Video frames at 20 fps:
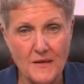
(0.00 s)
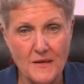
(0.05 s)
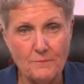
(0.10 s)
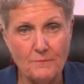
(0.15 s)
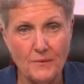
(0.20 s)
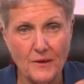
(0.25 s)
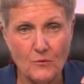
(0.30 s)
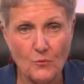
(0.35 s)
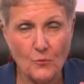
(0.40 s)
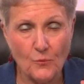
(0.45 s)

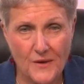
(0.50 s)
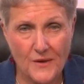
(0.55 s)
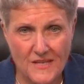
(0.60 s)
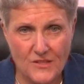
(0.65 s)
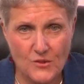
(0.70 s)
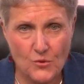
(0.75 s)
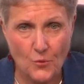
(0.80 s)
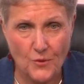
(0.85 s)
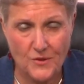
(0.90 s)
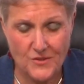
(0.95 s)
But
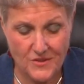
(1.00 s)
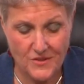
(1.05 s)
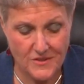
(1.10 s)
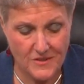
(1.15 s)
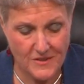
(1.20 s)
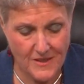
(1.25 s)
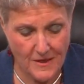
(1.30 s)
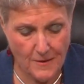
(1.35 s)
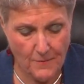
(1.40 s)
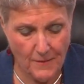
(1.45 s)
resources,
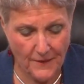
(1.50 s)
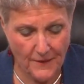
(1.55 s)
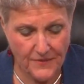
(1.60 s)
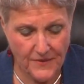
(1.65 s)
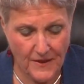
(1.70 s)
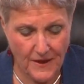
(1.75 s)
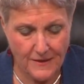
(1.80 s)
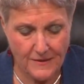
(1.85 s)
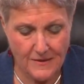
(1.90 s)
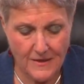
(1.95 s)
think about
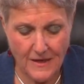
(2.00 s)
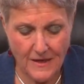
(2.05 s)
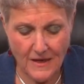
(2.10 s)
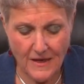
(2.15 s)
that.